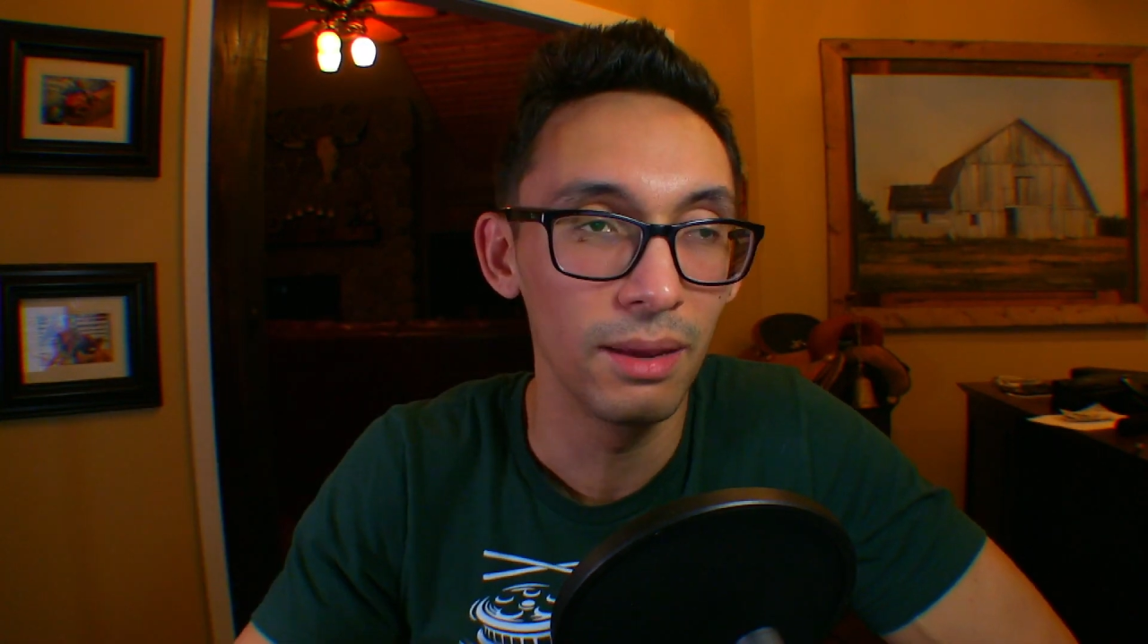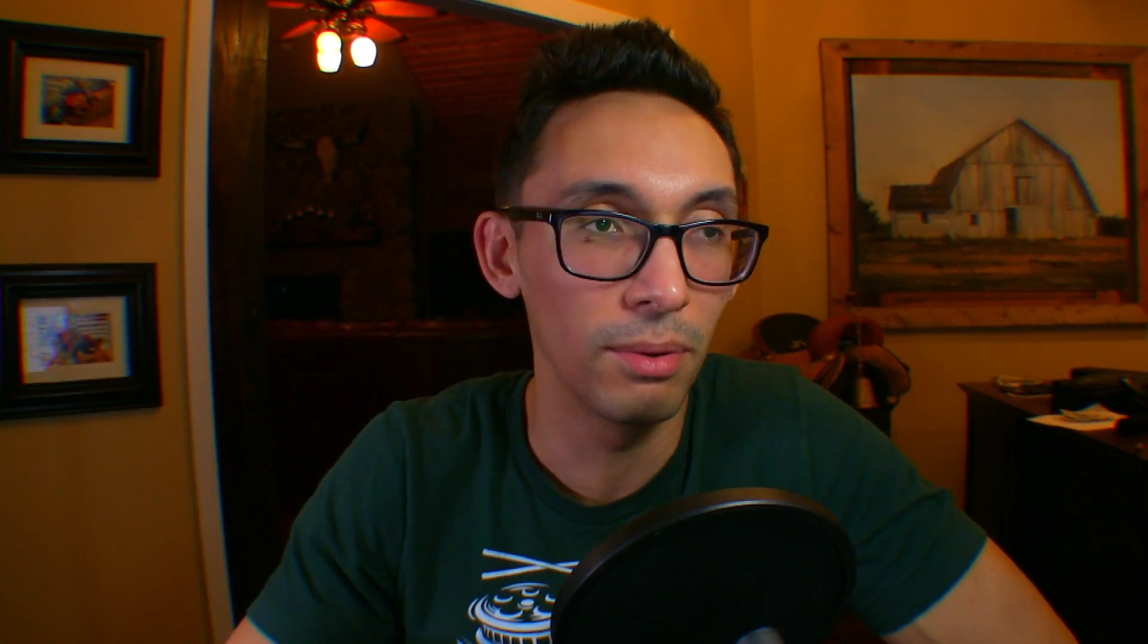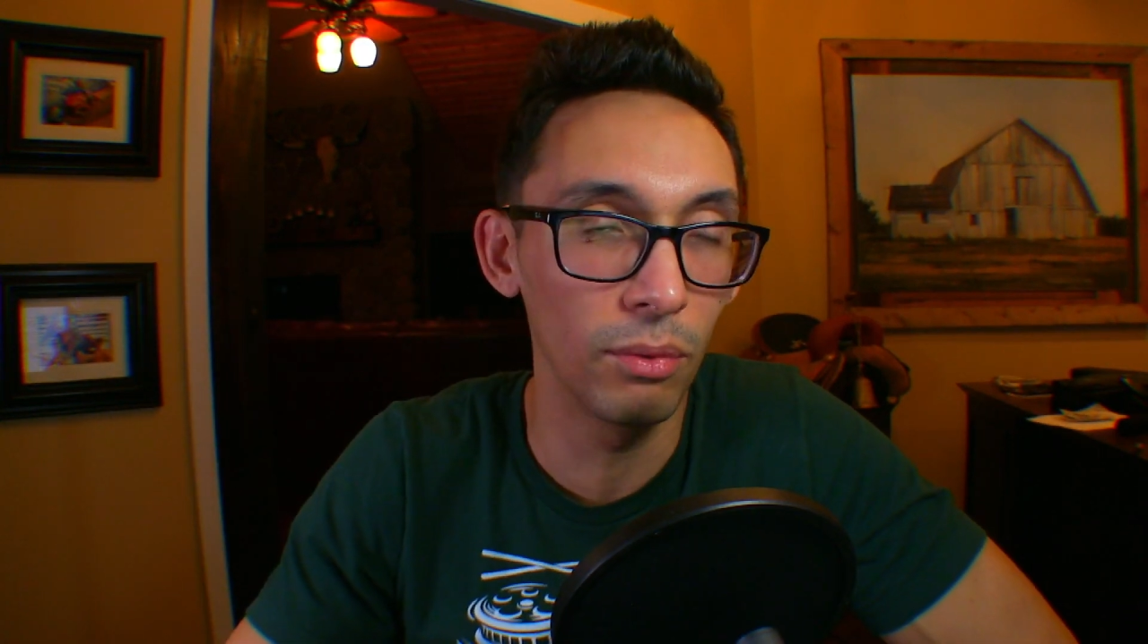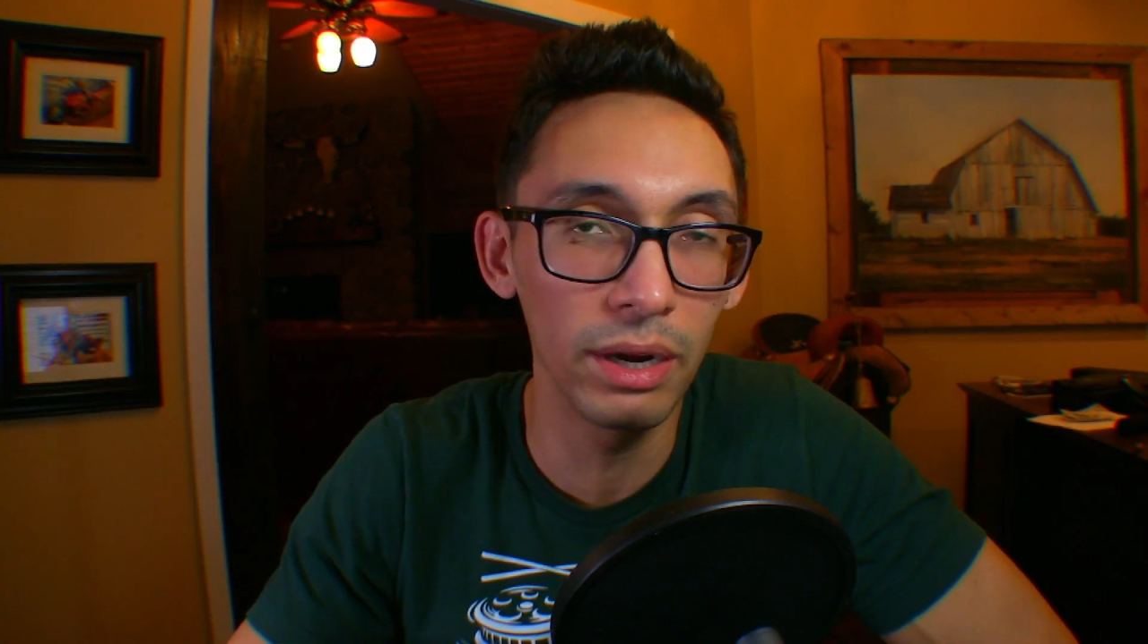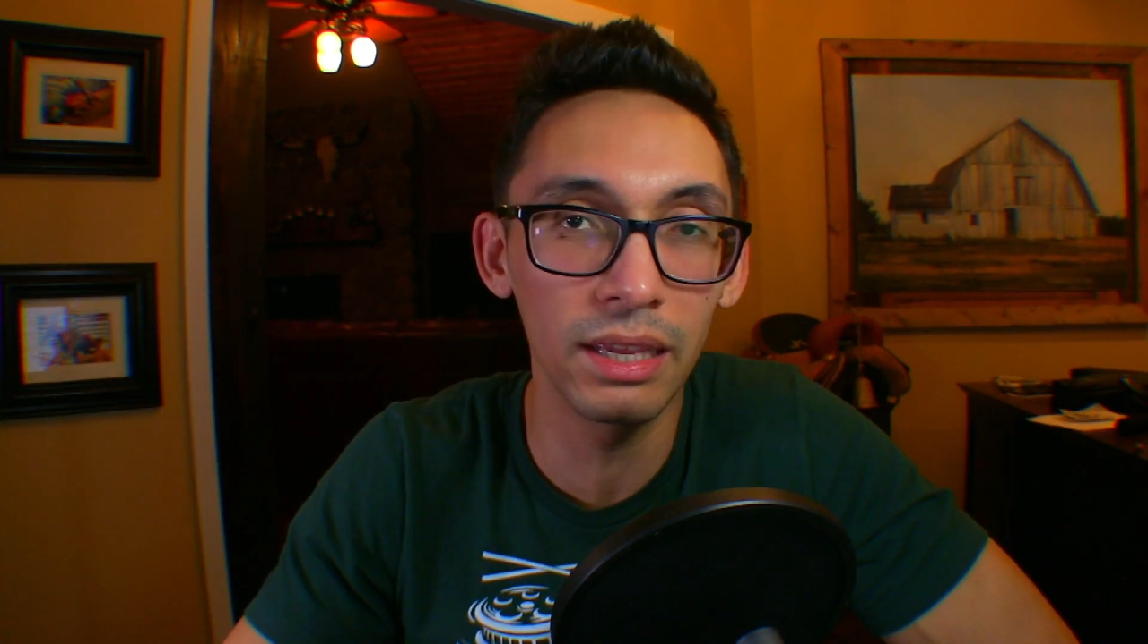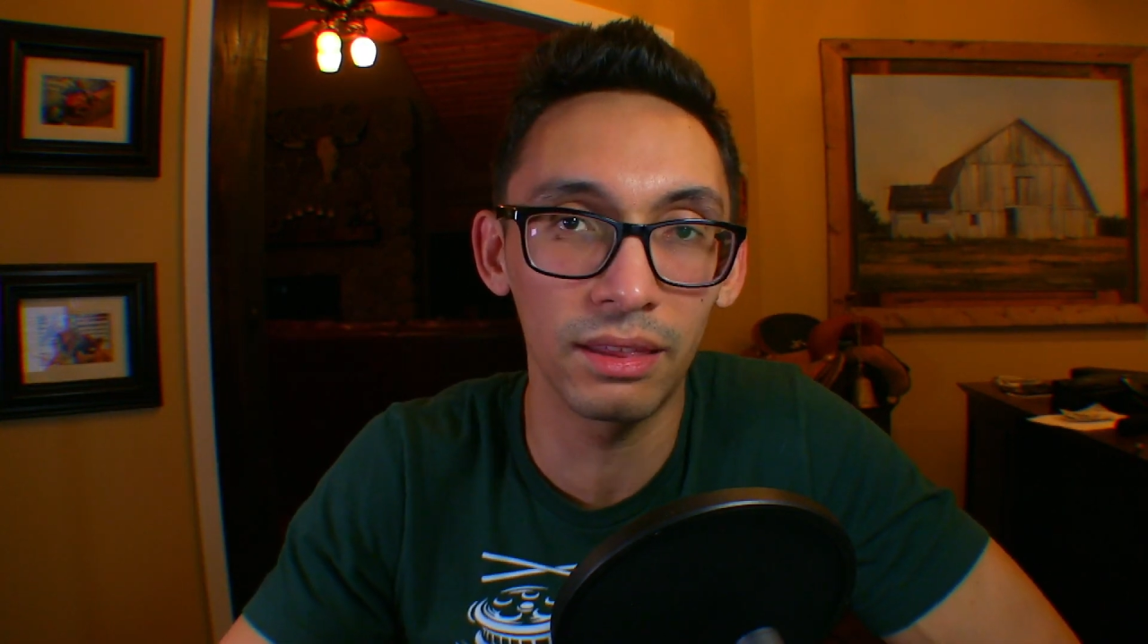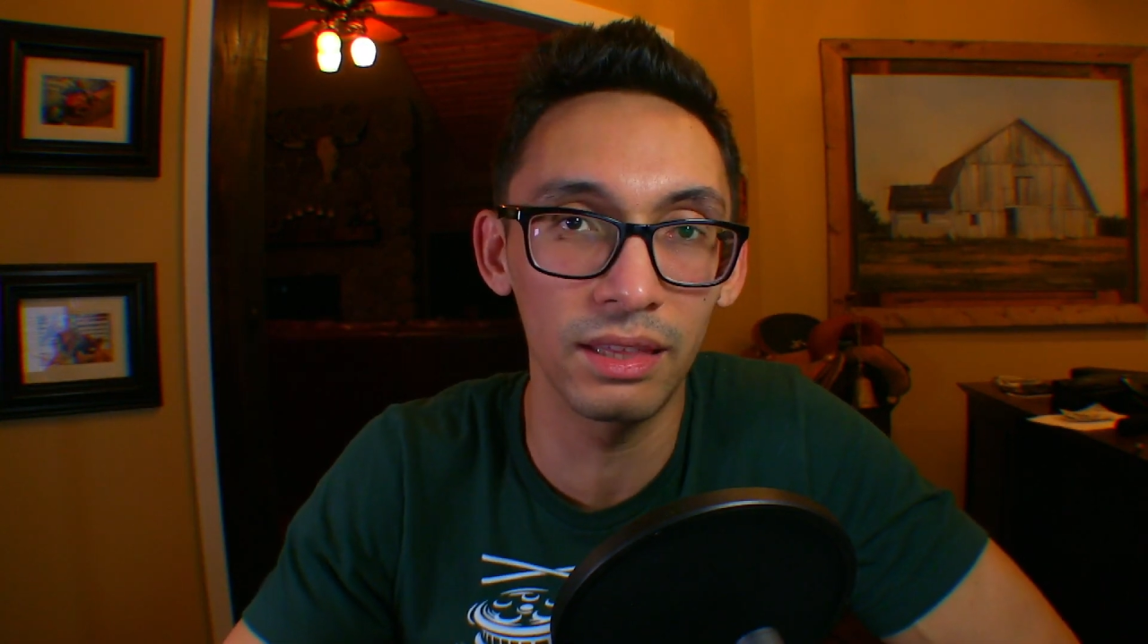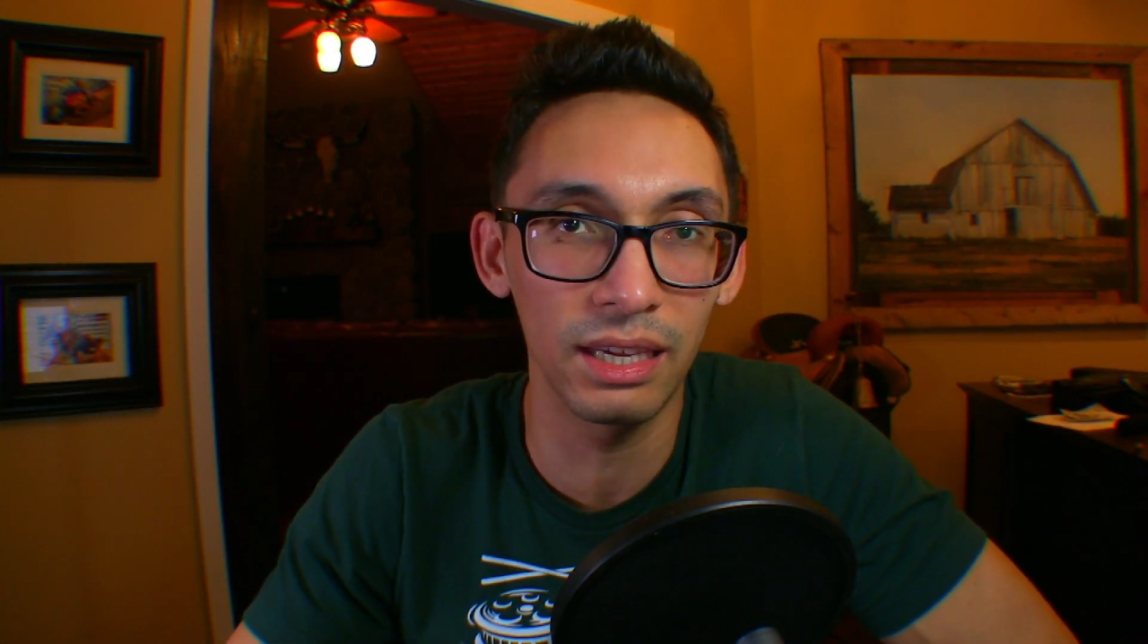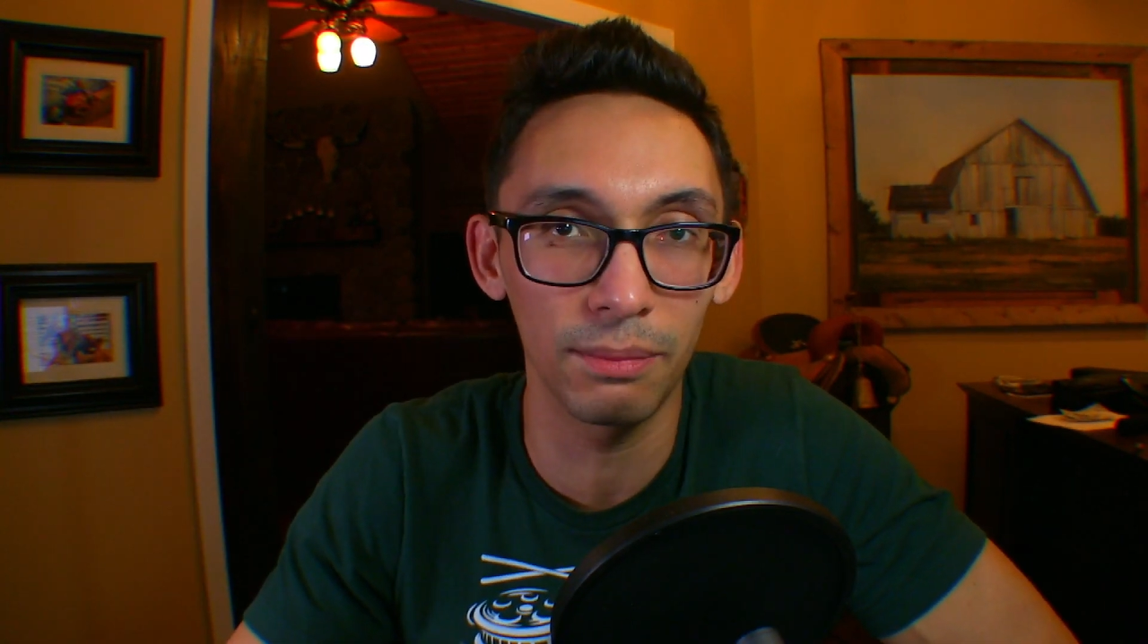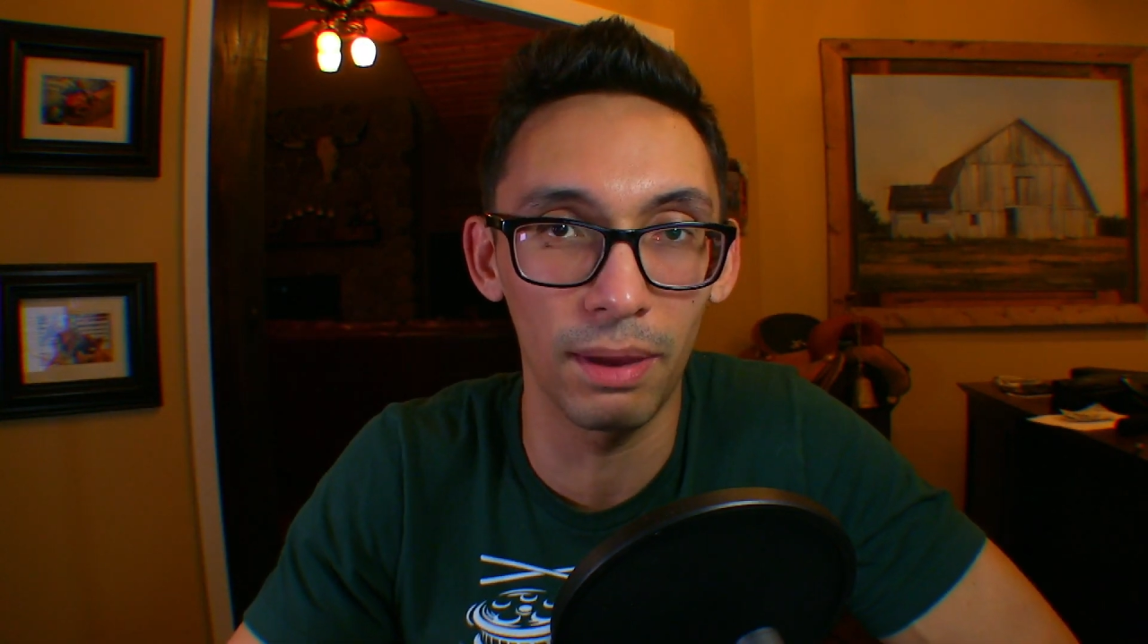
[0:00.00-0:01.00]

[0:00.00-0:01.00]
But what do you think